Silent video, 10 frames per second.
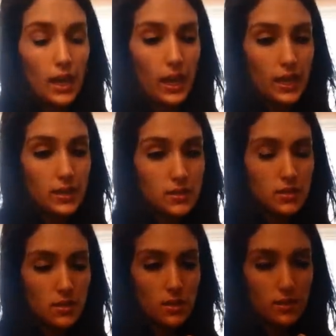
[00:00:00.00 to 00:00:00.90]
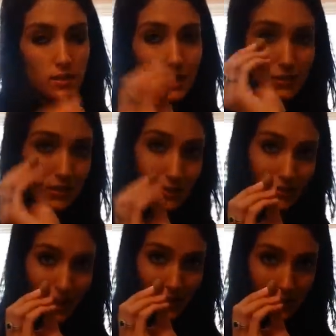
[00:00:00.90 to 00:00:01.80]
And it's a
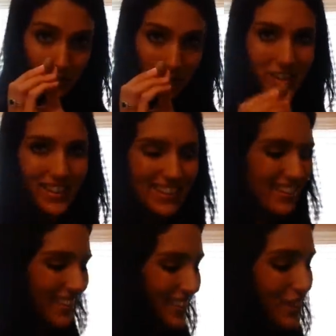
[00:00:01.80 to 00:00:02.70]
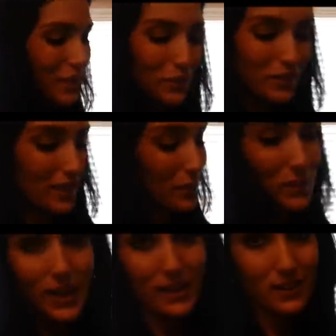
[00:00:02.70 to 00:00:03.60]
little nut. You can get them
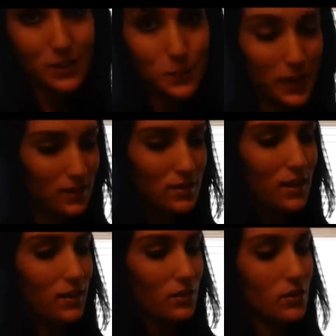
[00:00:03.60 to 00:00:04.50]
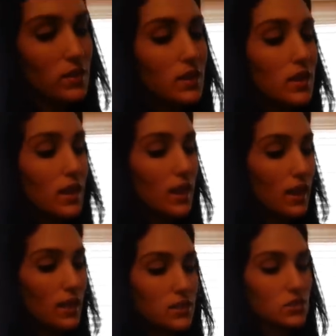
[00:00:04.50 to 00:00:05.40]
in any spice aisle.
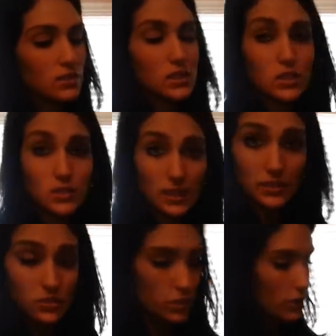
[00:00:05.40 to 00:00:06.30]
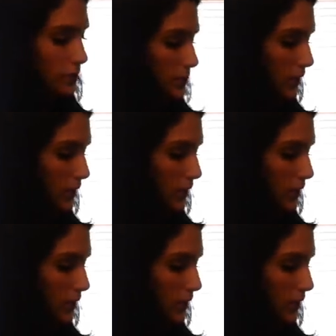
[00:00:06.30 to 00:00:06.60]
And just a little zester.